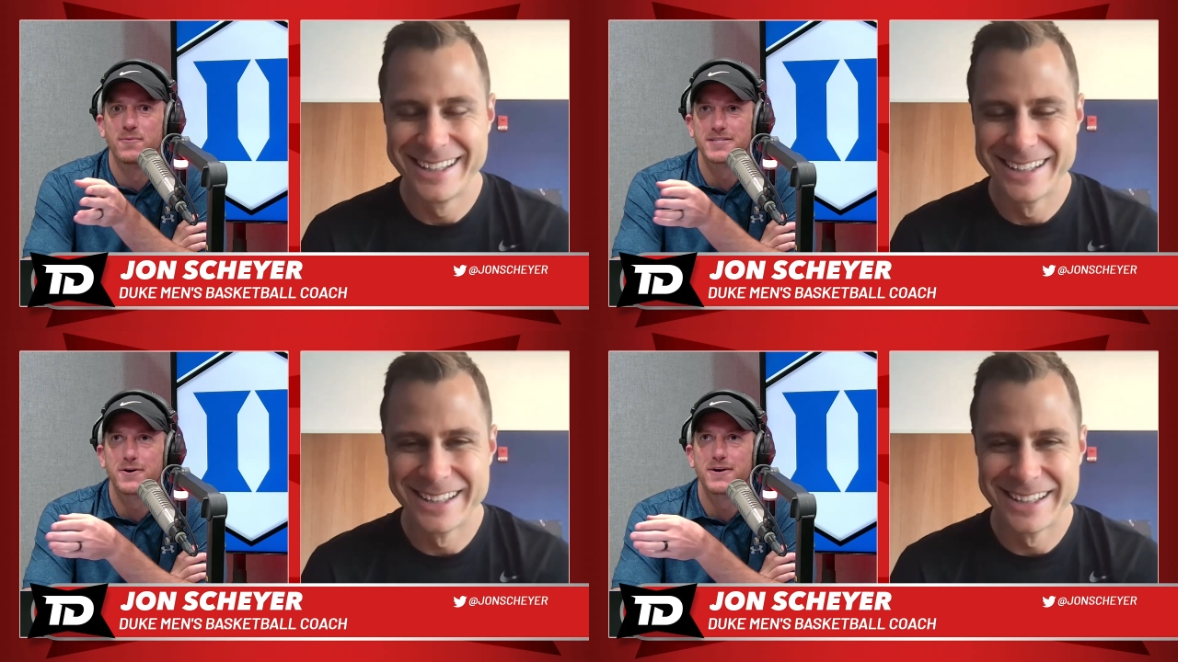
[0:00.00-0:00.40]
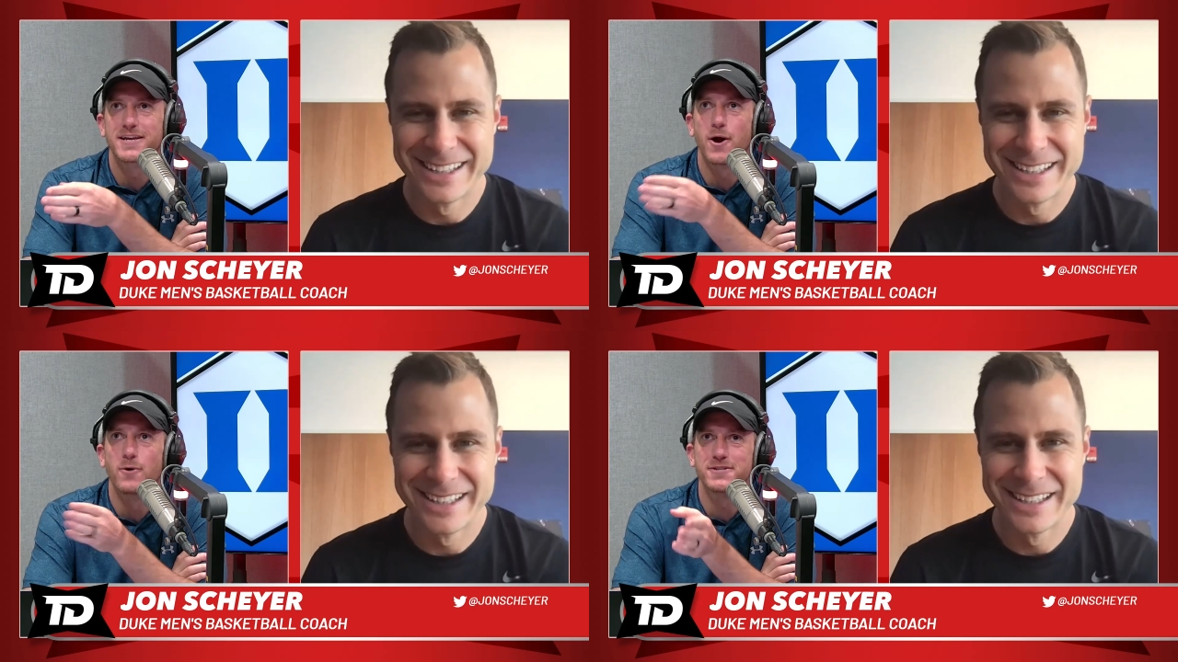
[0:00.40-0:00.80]
Speaker 1: was there
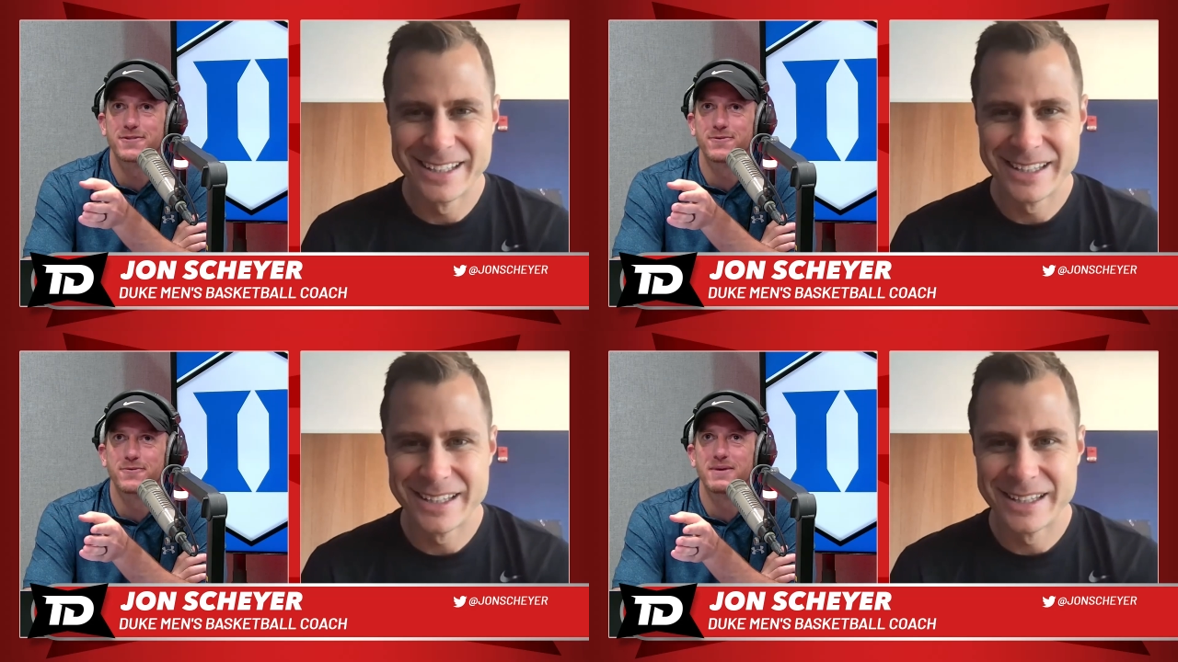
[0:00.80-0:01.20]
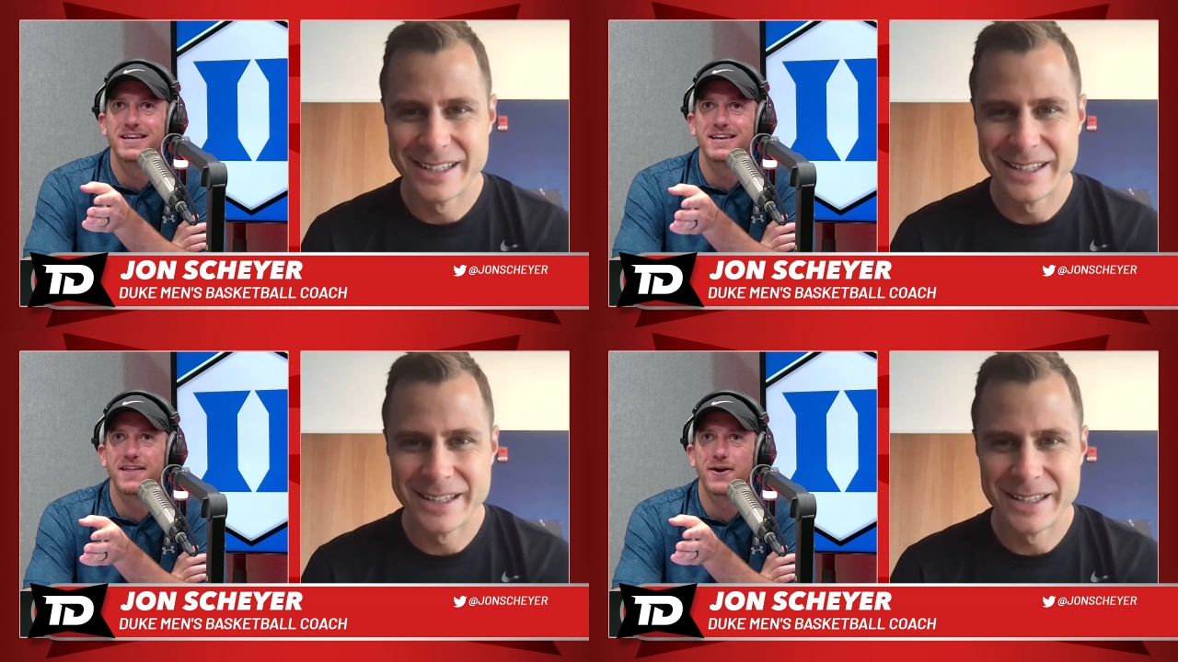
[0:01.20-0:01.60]
any coaching through the
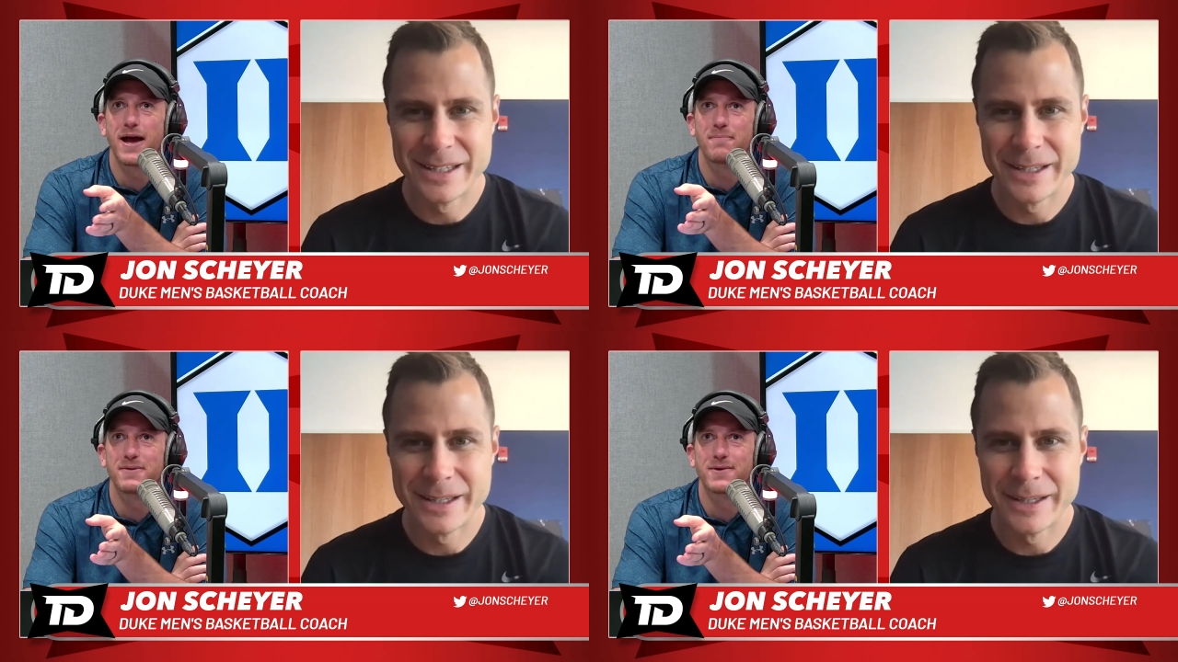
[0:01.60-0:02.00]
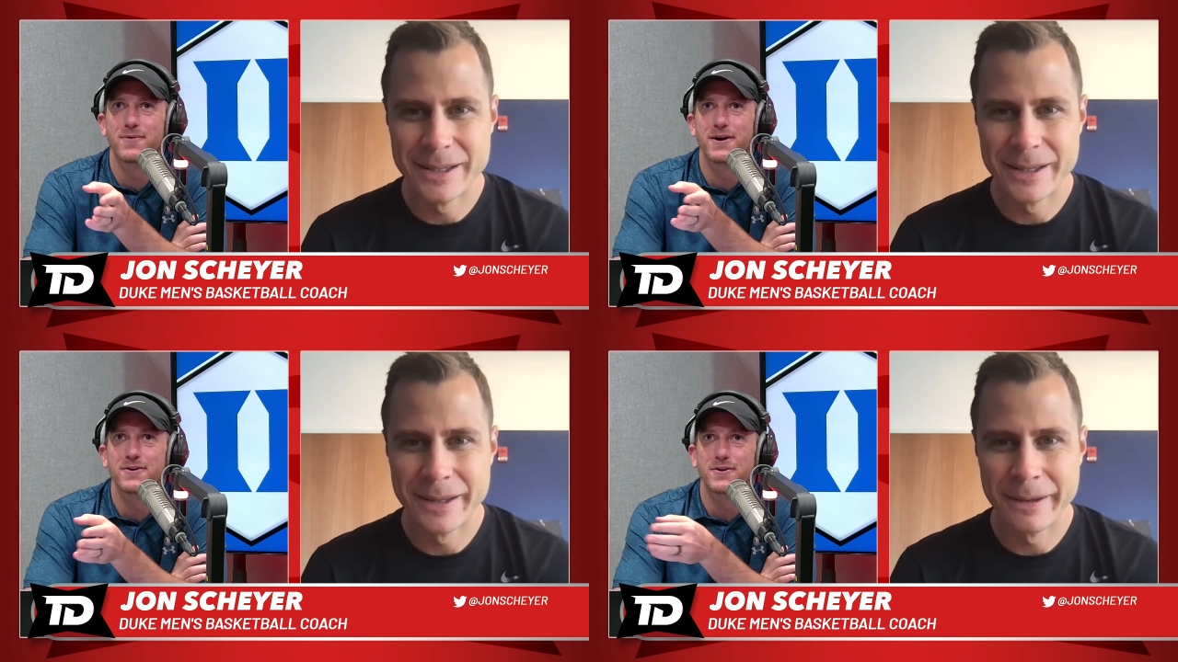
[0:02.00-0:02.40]
media there
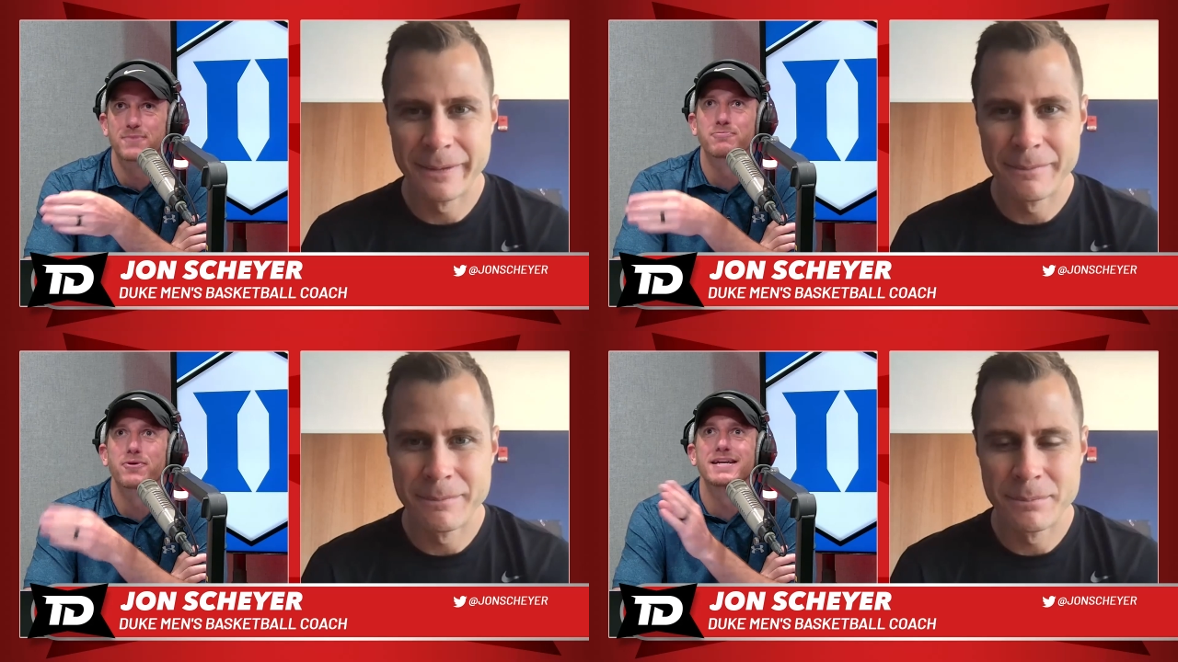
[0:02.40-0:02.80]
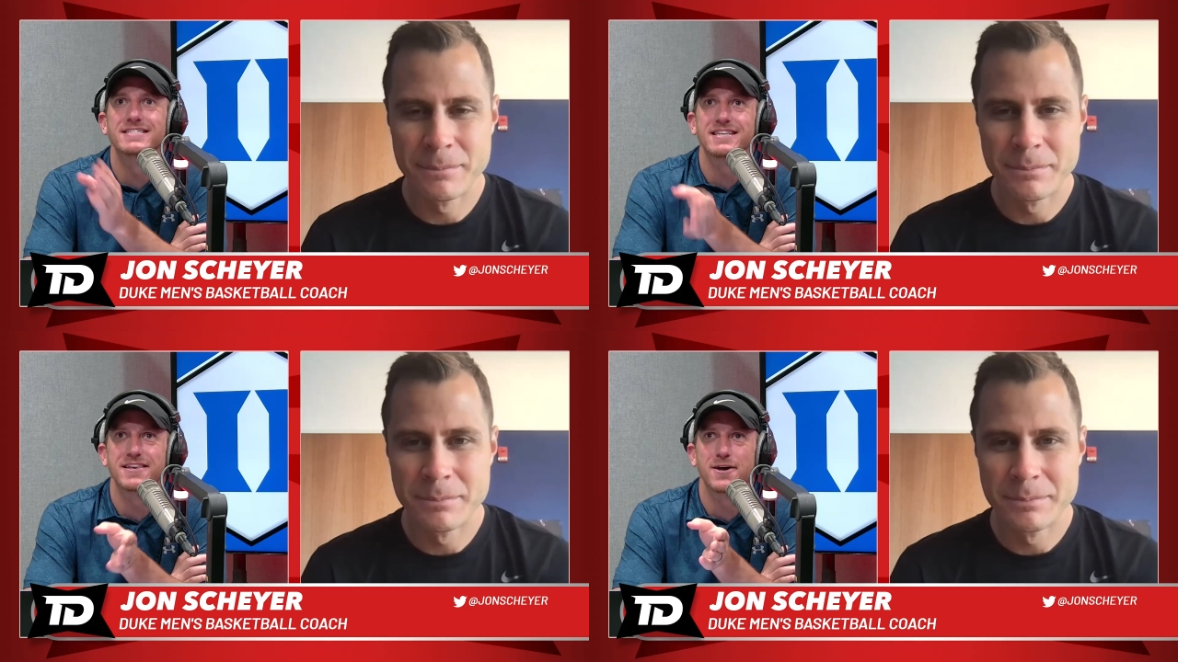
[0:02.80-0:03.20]
happening where you're
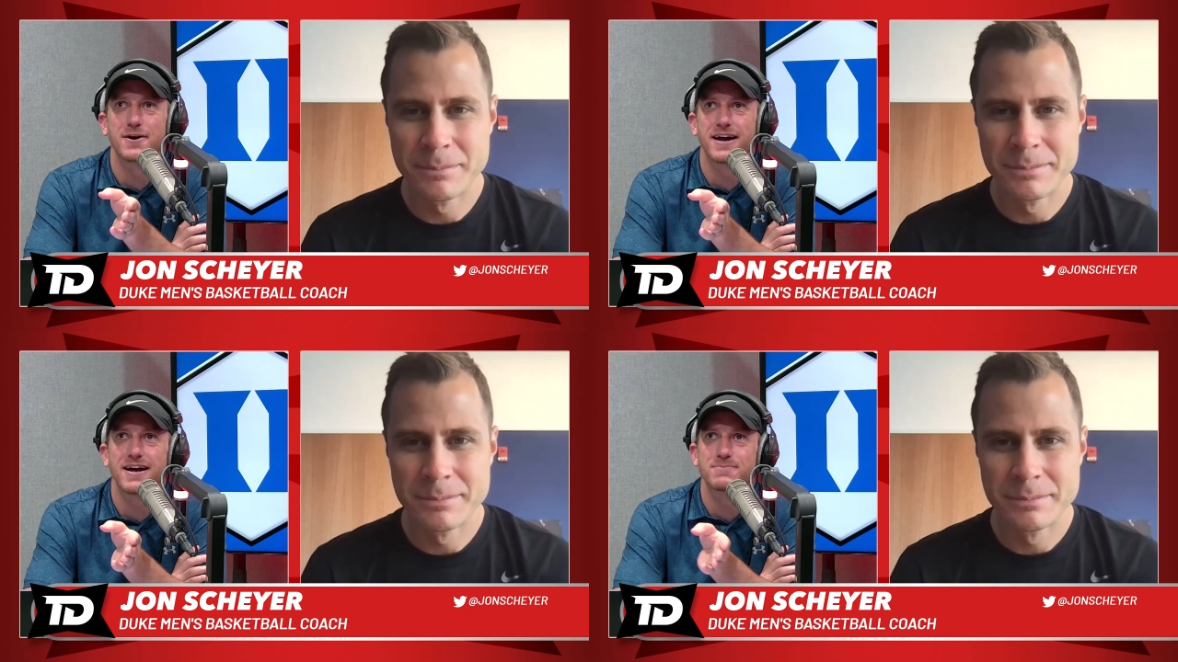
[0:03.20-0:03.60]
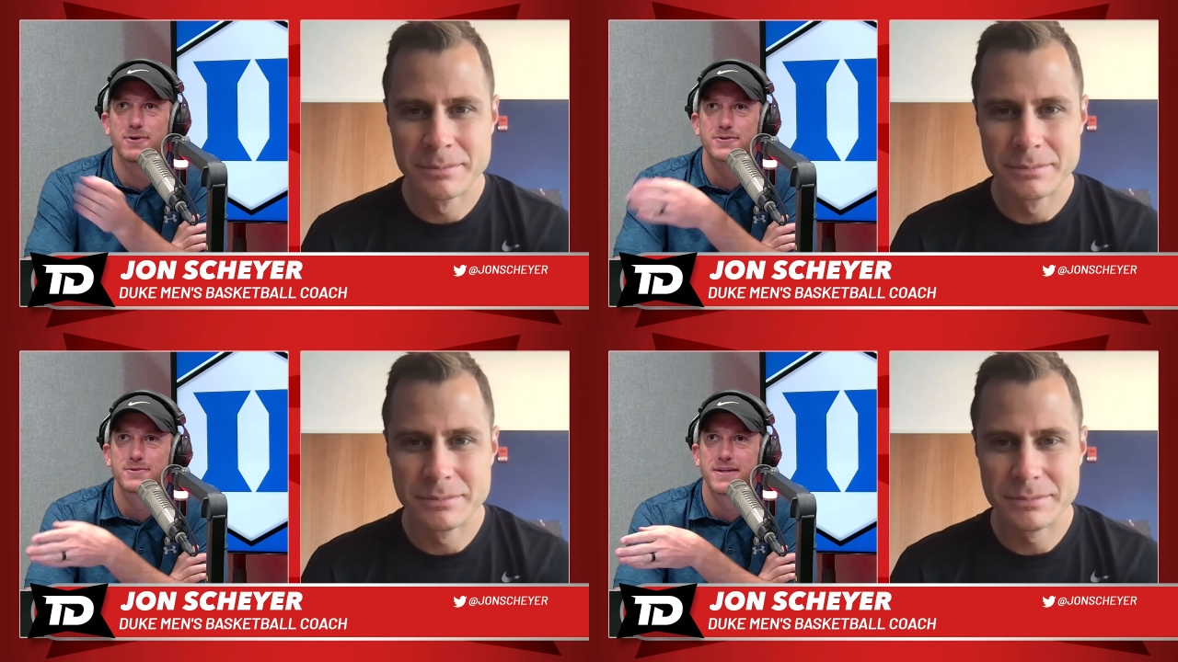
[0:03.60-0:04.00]
praising the young guys
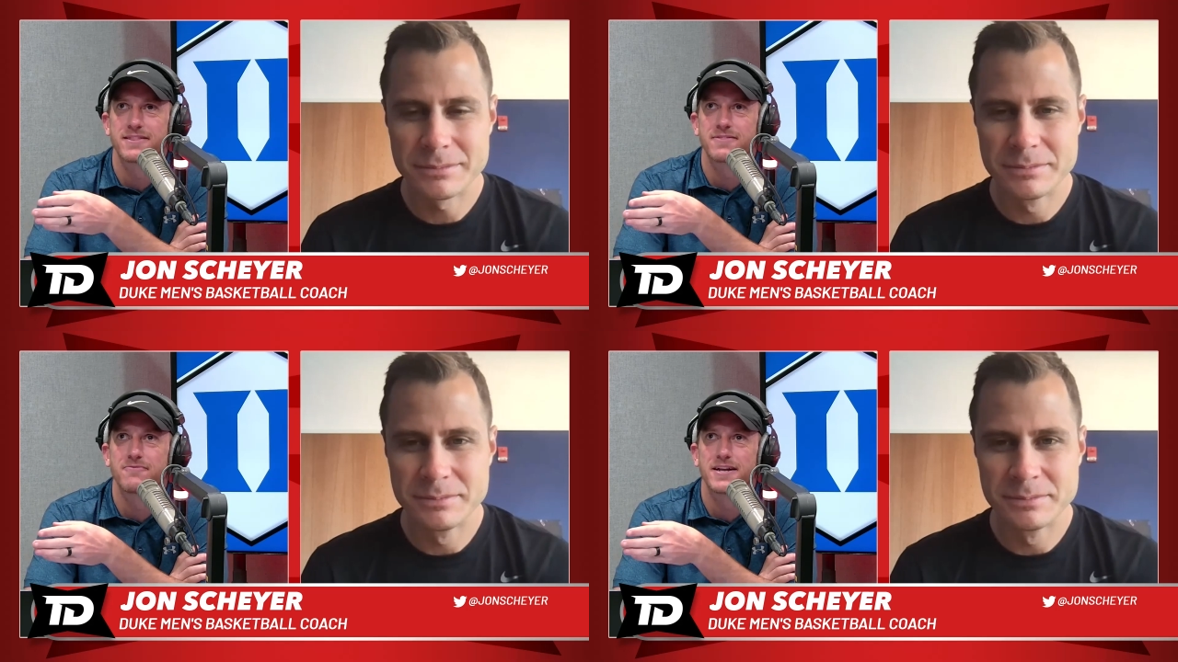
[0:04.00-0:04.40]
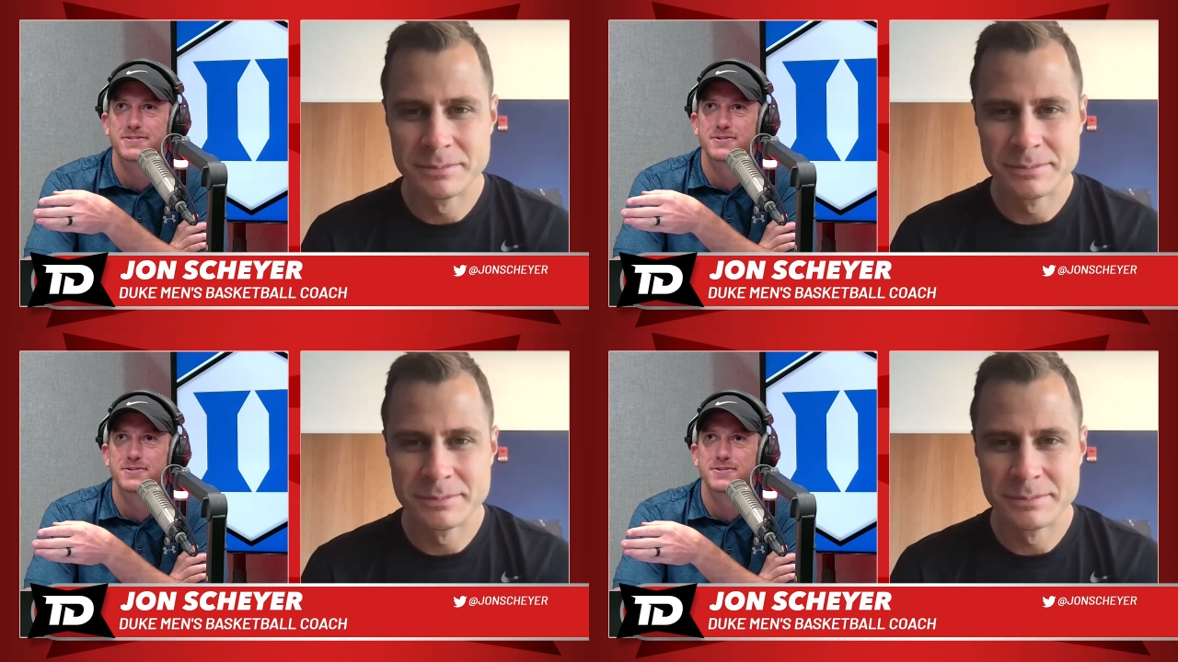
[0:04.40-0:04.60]
but also letting the vets